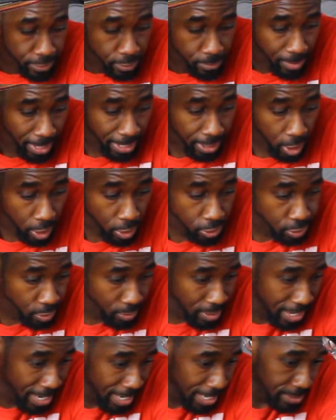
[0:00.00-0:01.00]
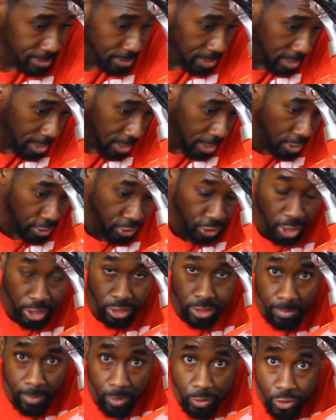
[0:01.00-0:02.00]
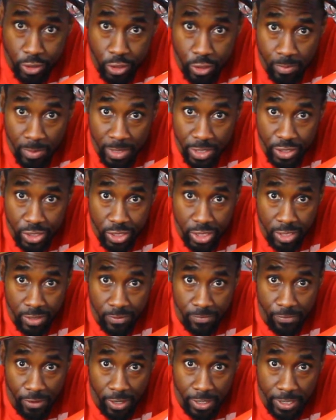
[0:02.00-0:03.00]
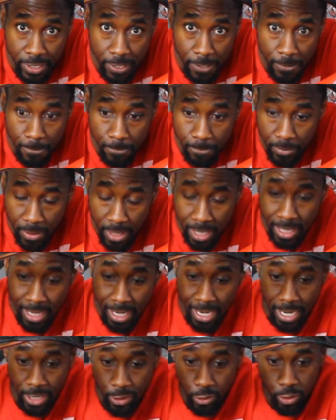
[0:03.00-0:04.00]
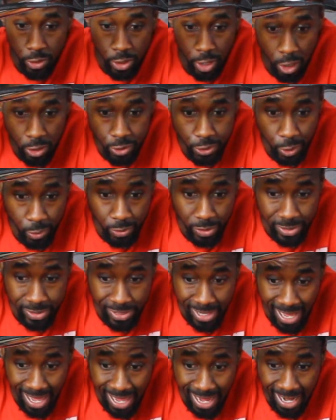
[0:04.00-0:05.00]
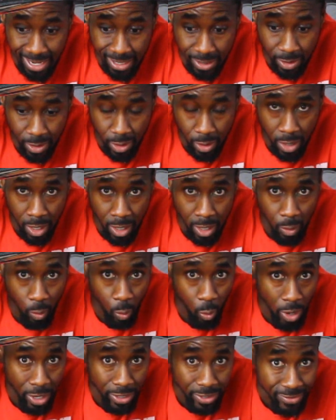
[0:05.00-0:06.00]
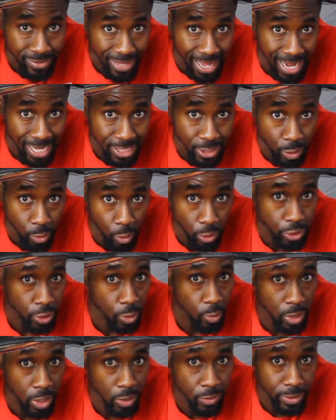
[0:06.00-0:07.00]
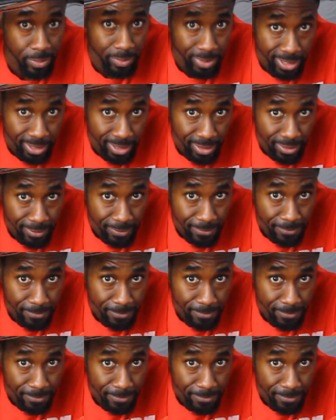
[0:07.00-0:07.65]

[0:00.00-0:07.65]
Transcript: This bike also has adjustable suspension in the front here, and you can also decide what size you want your wheel to be.